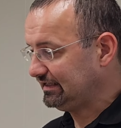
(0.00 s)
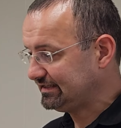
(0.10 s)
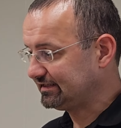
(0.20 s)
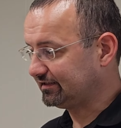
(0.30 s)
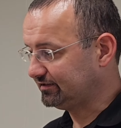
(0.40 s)

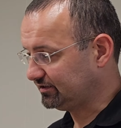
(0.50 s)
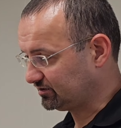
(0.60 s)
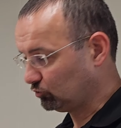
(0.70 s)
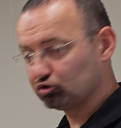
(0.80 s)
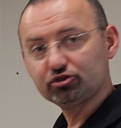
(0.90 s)
easy clean.
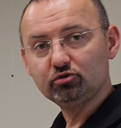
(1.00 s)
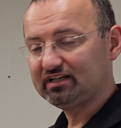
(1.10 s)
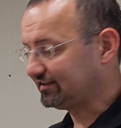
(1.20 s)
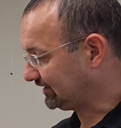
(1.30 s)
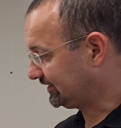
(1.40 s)
The most you
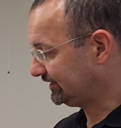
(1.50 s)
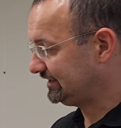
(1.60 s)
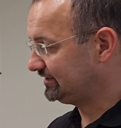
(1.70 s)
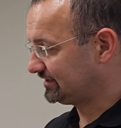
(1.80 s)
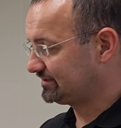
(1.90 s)
can
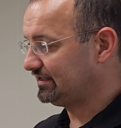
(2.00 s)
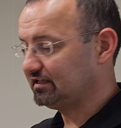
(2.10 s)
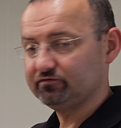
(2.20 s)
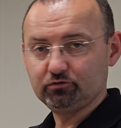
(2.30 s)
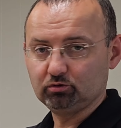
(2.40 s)
clean, let's say
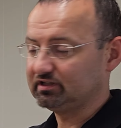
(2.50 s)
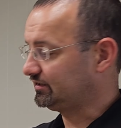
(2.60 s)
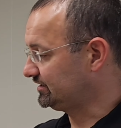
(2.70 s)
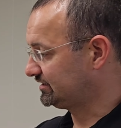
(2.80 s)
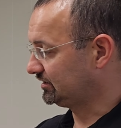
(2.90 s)
if you want to
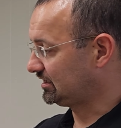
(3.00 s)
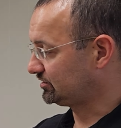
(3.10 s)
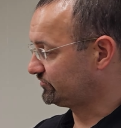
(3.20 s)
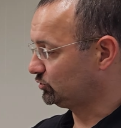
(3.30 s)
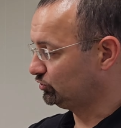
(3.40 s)
clean the glass
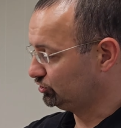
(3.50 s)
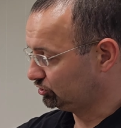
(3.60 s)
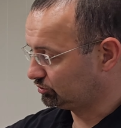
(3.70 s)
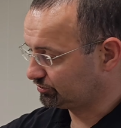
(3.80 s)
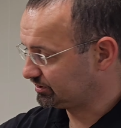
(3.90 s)
of the
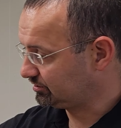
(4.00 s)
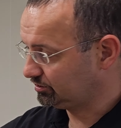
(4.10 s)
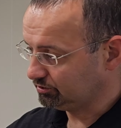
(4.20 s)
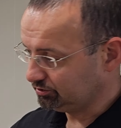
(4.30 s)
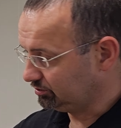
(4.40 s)
windows,
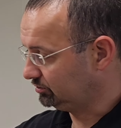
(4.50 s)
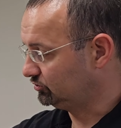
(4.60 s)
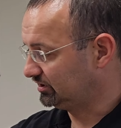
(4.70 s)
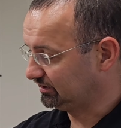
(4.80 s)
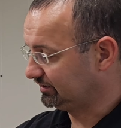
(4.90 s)
you
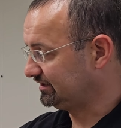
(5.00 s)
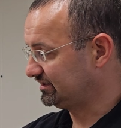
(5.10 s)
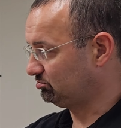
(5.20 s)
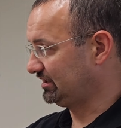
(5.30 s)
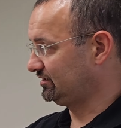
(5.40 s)
can clean
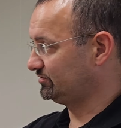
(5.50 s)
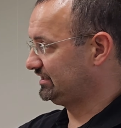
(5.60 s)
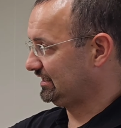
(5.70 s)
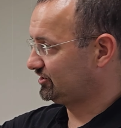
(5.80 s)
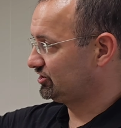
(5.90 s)
the bottom
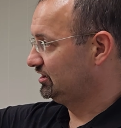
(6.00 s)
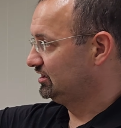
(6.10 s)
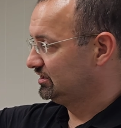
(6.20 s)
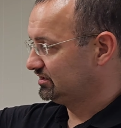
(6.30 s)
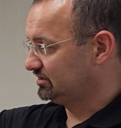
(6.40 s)
sash,
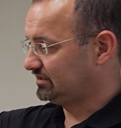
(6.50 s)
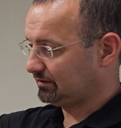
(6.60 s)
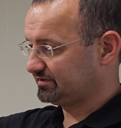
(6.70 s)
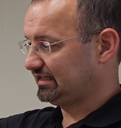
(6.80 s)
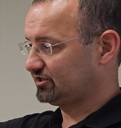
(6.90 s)
the top
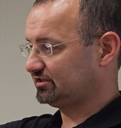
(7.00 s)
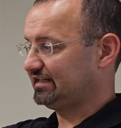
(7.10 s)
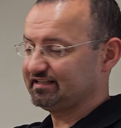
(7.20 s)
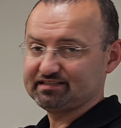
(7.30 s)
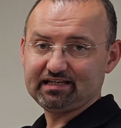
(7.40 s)
sash
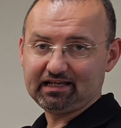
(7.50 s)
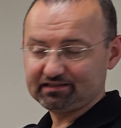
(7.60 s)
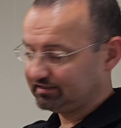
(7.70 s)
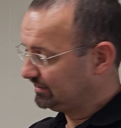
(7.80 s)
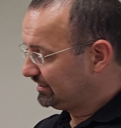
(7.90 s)
like that,
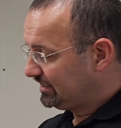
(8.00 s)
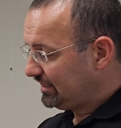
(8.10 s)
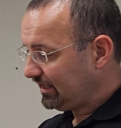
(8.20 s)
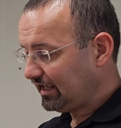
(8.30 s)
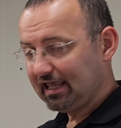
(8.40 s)

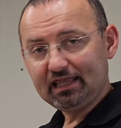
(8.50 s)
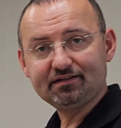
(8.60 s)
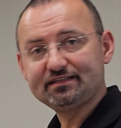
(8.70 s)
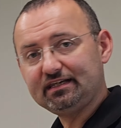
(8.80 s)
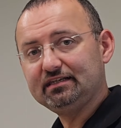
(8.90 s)
and
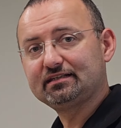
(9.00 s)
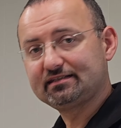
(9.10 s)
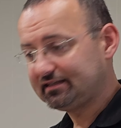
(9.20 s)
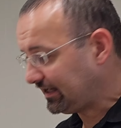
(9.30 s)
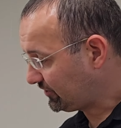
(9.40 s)
the
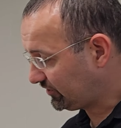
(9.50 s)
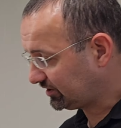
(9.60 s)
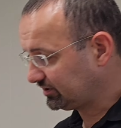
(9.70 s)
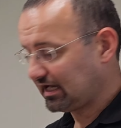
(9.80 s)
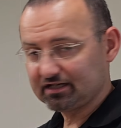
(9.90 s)
exterior
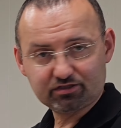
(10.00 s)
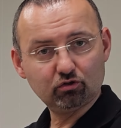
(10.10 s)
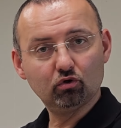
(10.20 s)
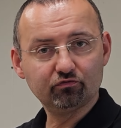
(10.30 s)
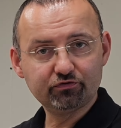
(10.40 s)
glass
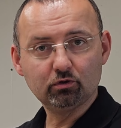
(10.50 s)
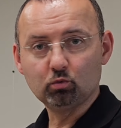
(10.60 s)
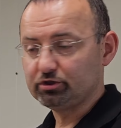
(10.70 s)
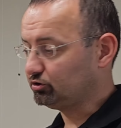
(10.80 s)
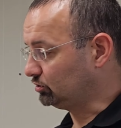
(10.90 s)
of your
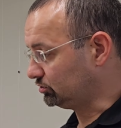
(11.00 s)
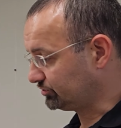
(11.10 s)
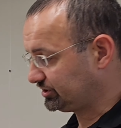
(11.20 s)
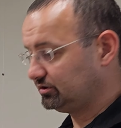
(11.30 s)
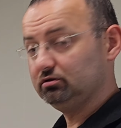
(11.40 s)

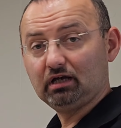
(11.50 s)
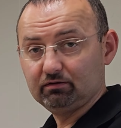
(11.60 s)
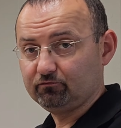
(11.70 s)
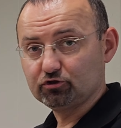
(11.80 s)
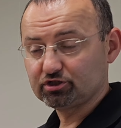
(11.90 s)
windows.
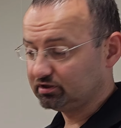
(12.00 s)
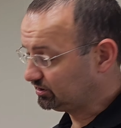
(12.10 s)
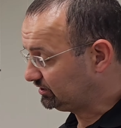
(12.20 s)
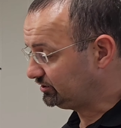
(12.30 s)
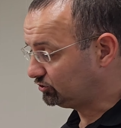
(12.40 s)

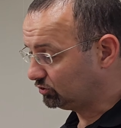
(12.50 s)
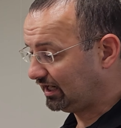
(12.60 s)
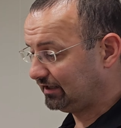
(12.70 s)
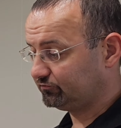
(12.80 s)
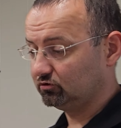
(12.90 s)
Unfortunately, you
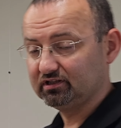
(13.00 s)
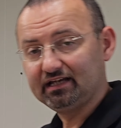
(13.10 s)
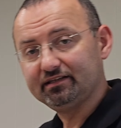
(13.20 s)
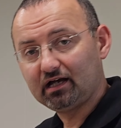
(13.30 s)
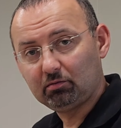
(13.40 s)
have to
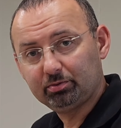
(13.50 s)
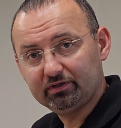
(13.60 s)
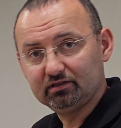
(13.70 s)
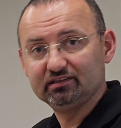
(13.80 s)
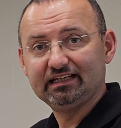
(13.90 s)
climb up
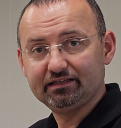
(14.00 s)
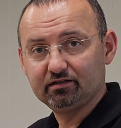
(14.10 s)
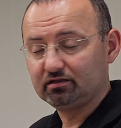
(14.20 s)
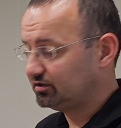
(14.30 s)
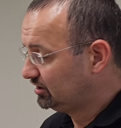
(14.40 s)
a ladder